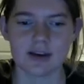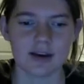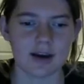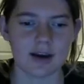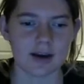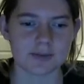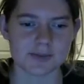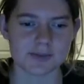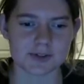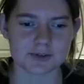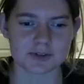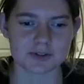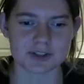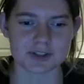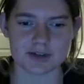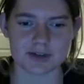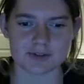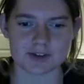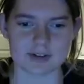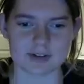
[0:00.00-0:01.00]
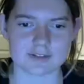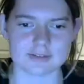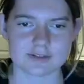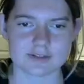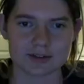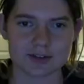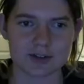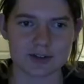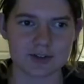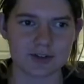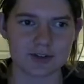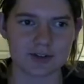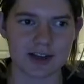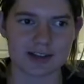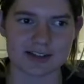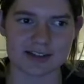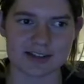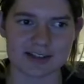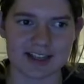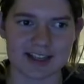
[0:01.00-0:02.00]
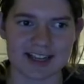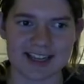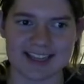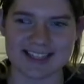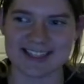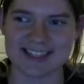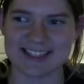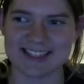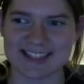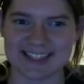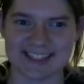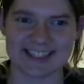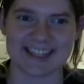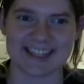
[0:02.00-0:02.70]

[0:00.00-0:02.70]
I'm so clever, don't you guys think?